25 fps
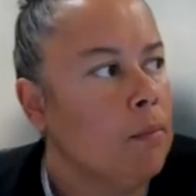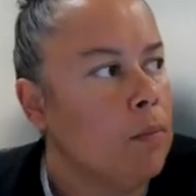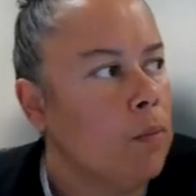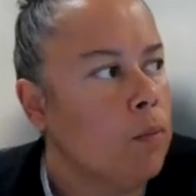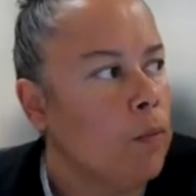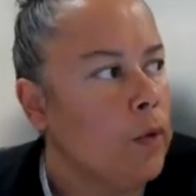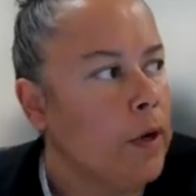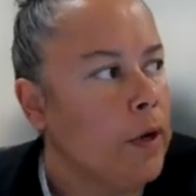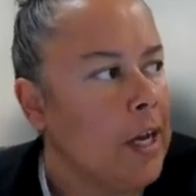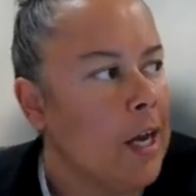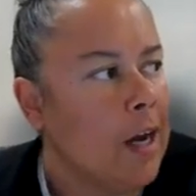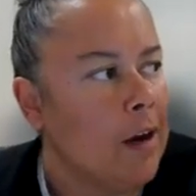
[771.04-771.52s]

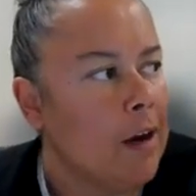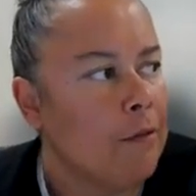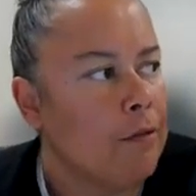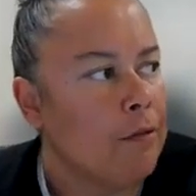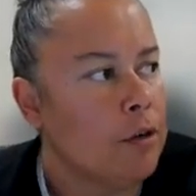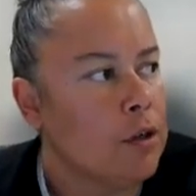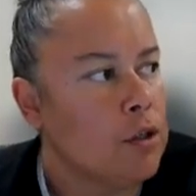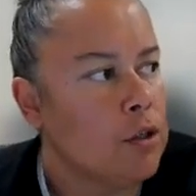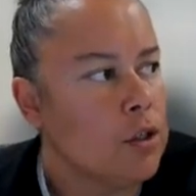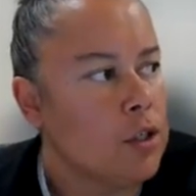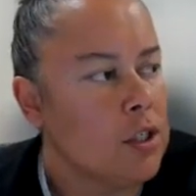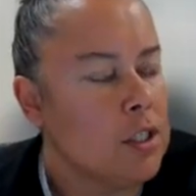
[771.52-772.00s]
We have
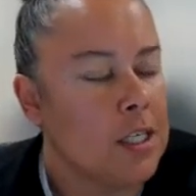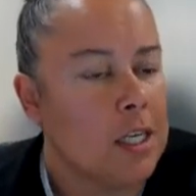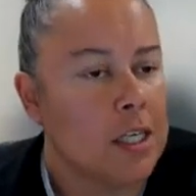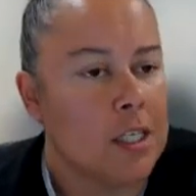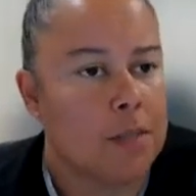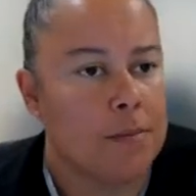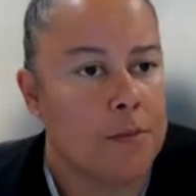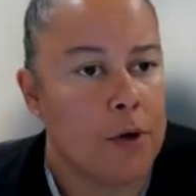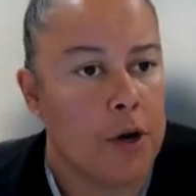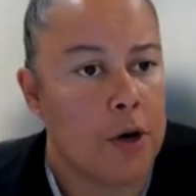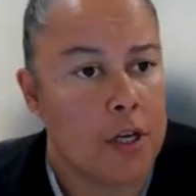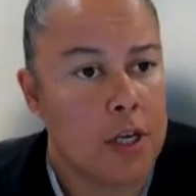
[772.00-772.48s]
reduced our
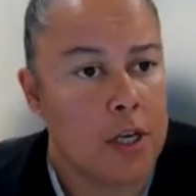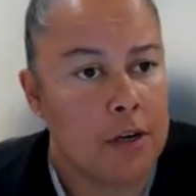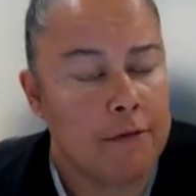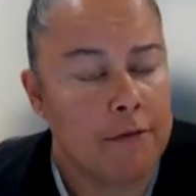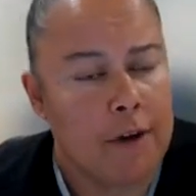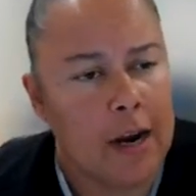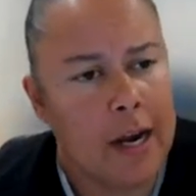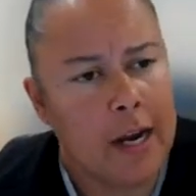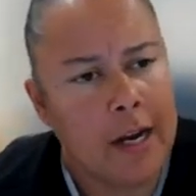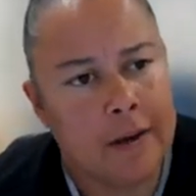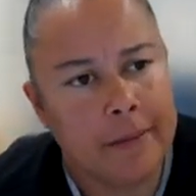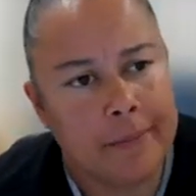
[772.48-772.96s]
smoking
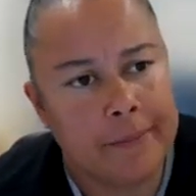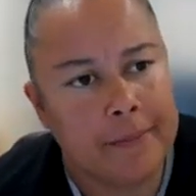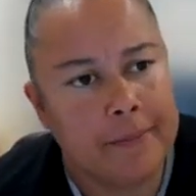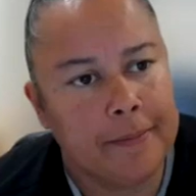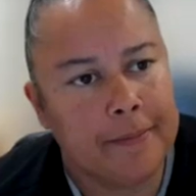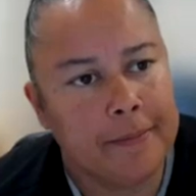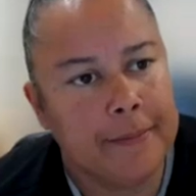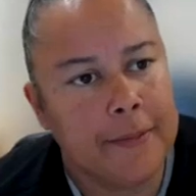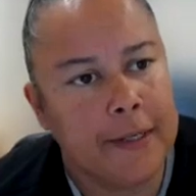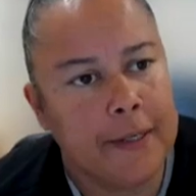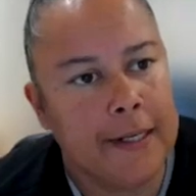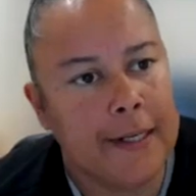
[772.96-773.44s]
rate
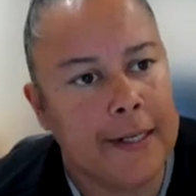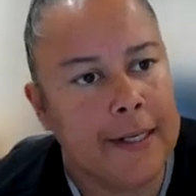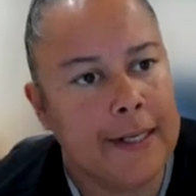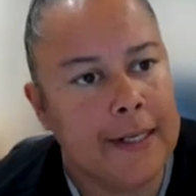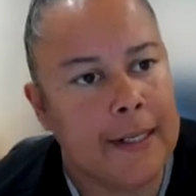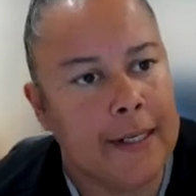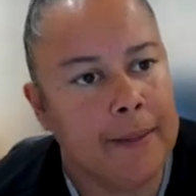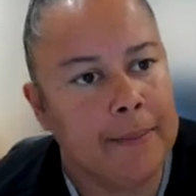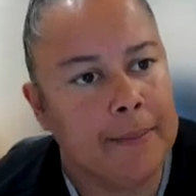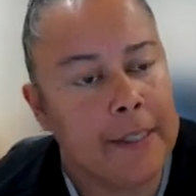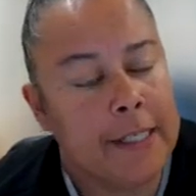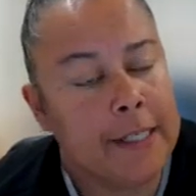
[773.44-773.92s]

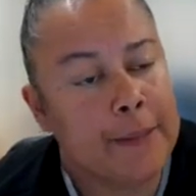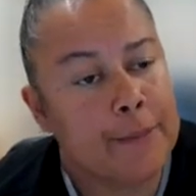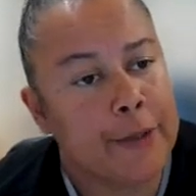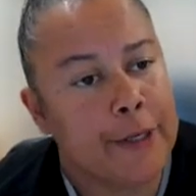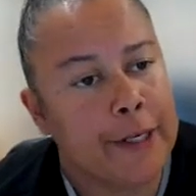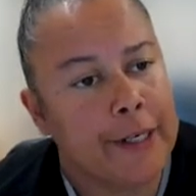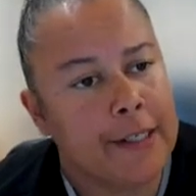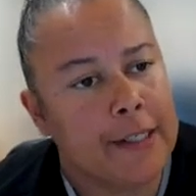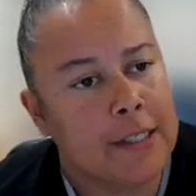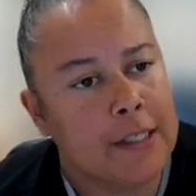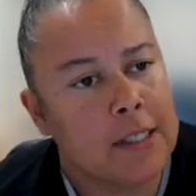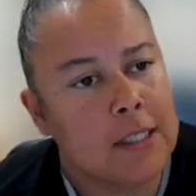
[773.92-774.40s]
in
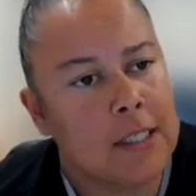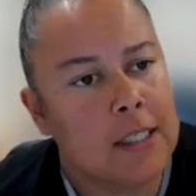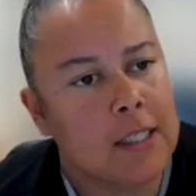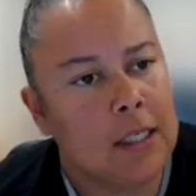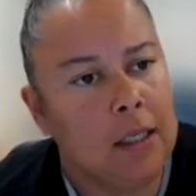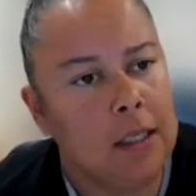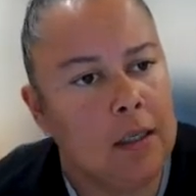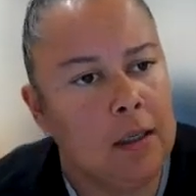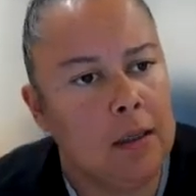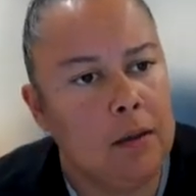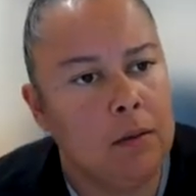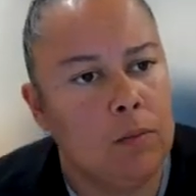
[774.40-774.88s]

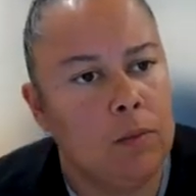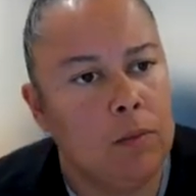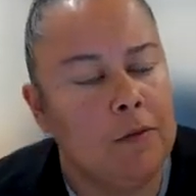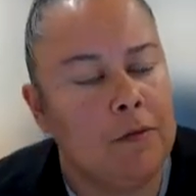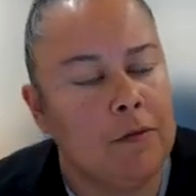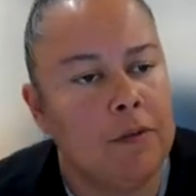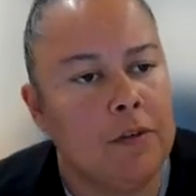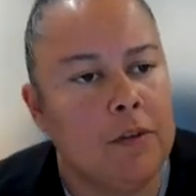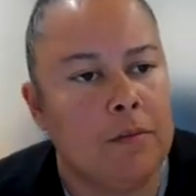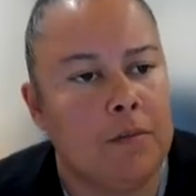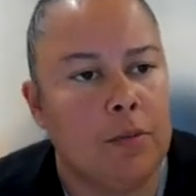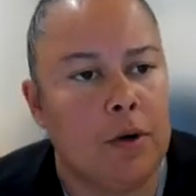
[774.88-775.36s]
pregnancy.
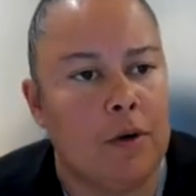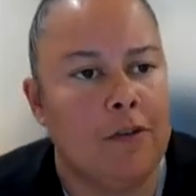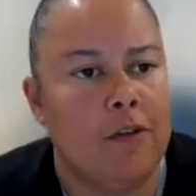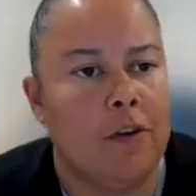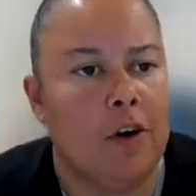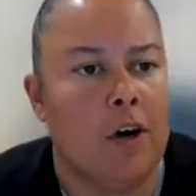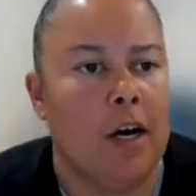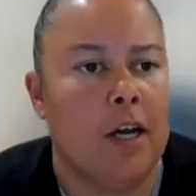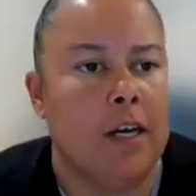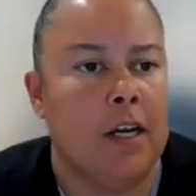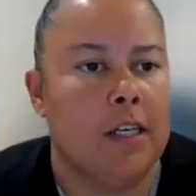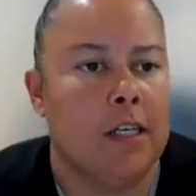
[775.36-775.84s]
We've
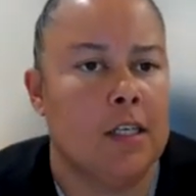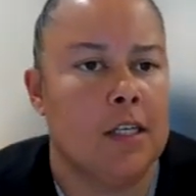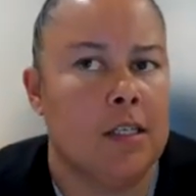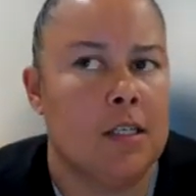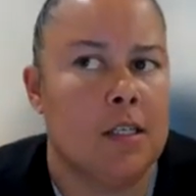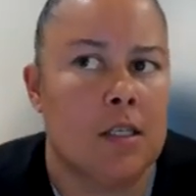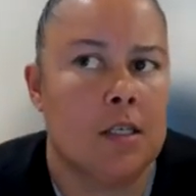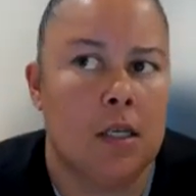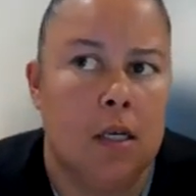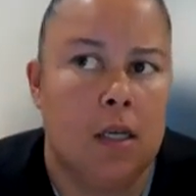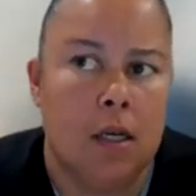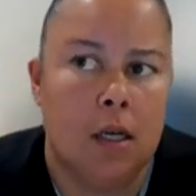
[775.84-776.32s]
provided
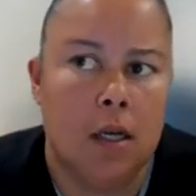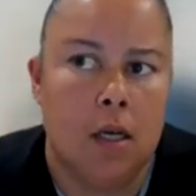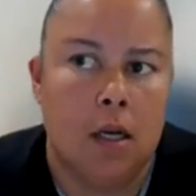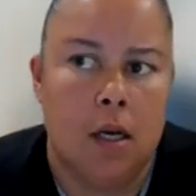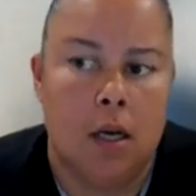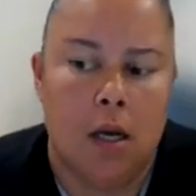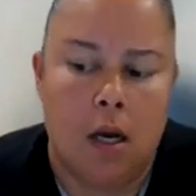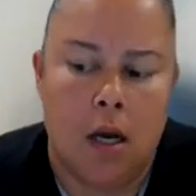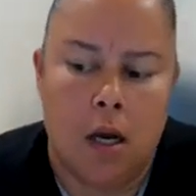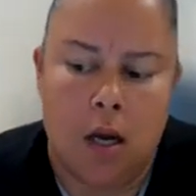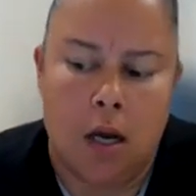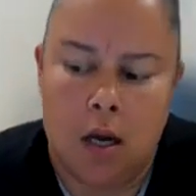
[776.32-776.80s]

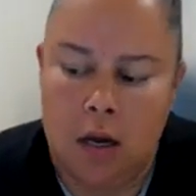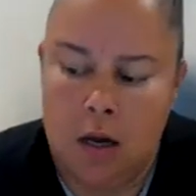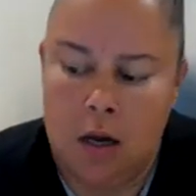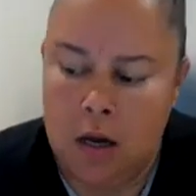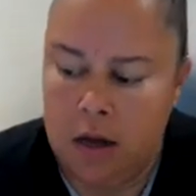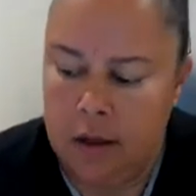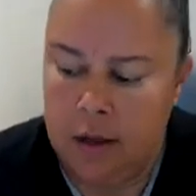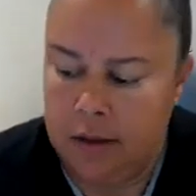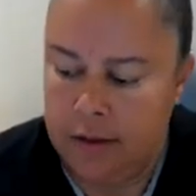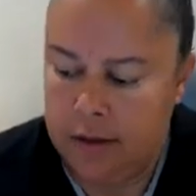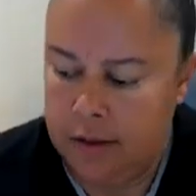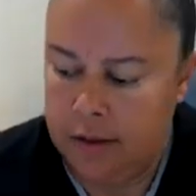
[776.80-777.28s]
a